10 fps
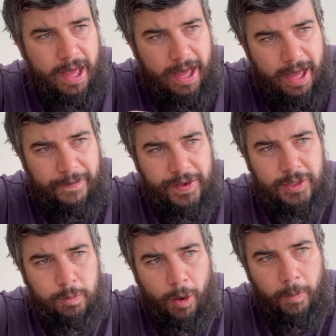If
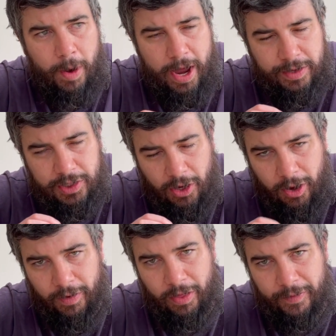it's one where it's
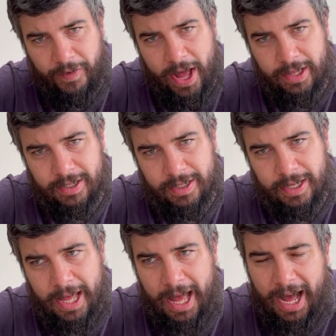sort of on the
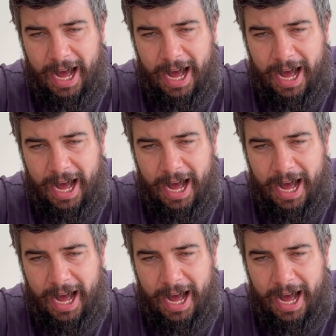fence